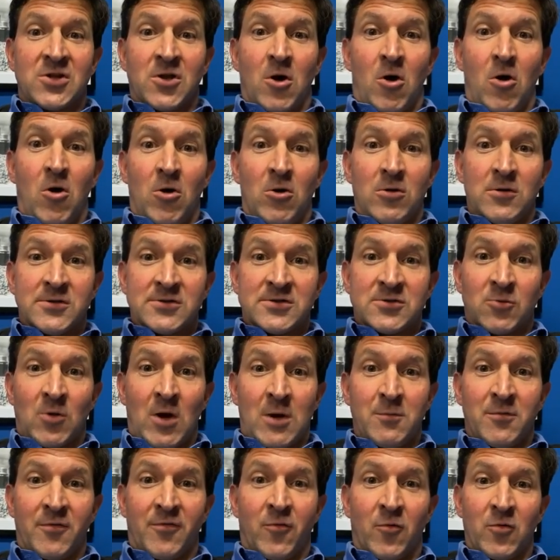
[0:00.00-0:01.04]
calls
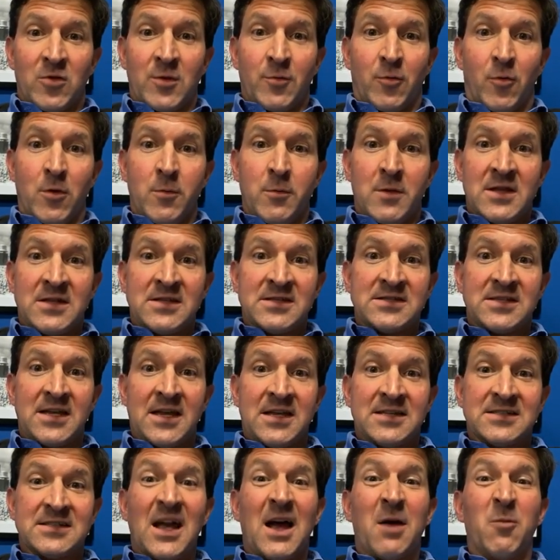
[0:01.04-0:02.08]
right before the appointment and
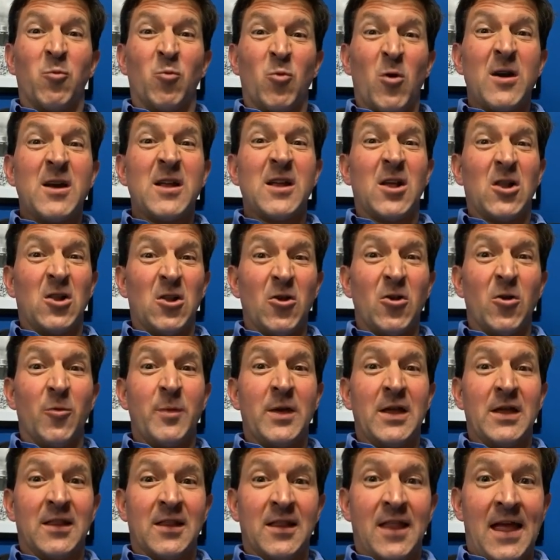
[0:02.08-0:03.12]
says, I'm running a little
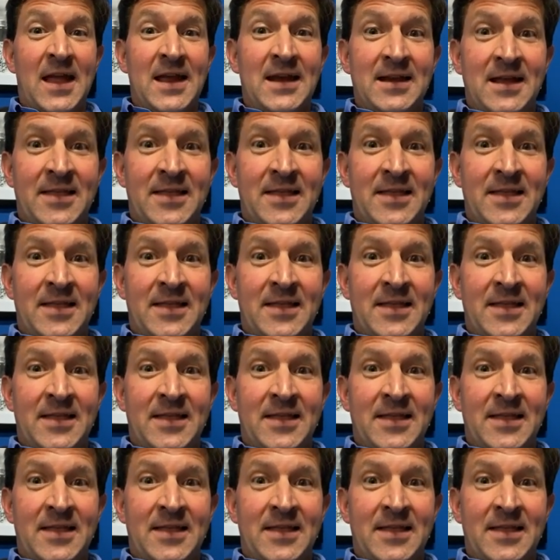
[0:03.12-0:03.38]
bit late.